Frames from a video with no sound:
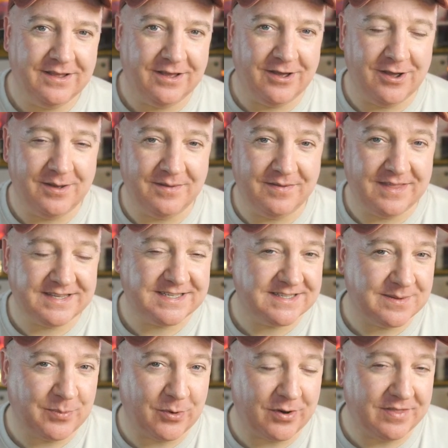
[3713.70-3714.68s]
uh, this
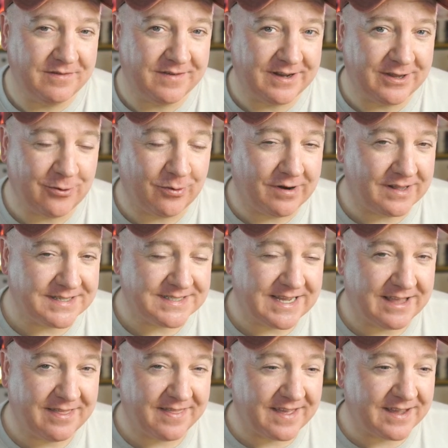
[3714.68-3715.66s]
is the point in the video where I'll
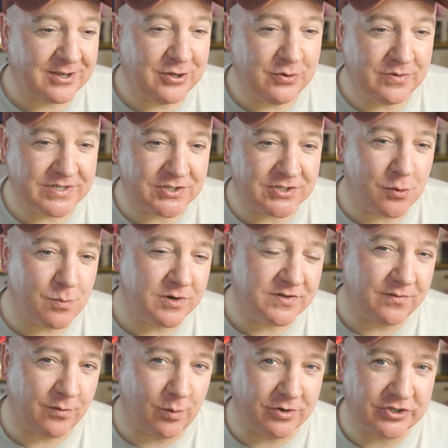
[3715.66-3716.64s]
say thank you so
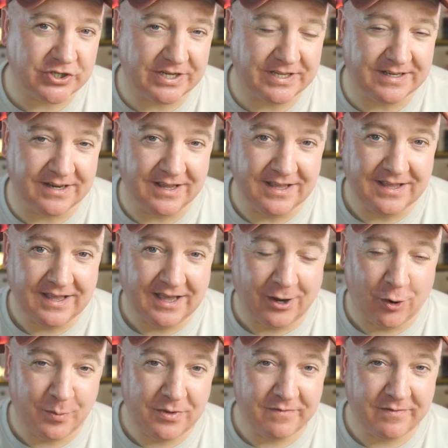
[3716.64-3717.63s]
much for watching. I
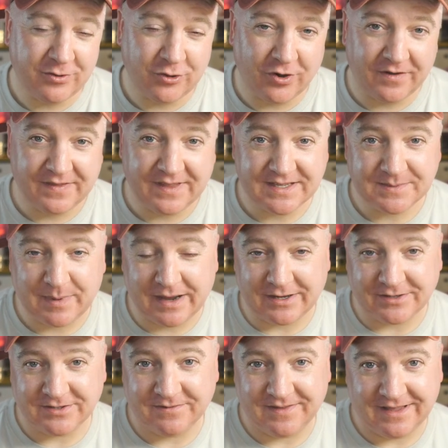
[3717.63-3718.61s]
hope you've enjoyed this
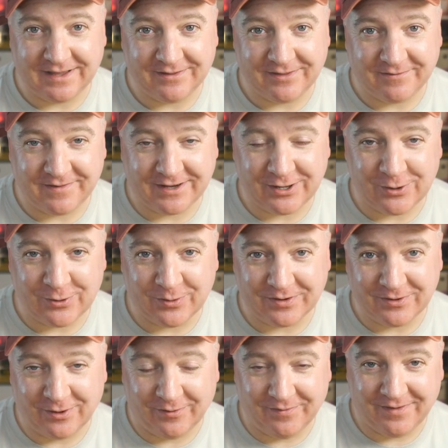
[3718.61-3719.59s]
part of the, the video
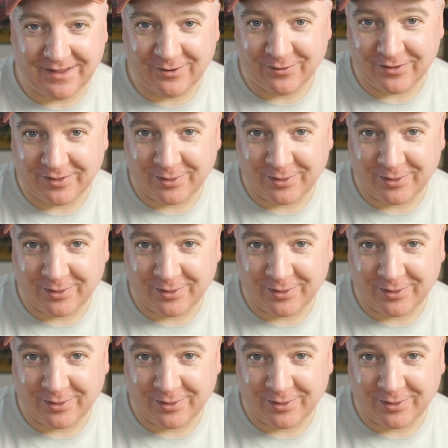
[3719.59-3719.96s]
and the other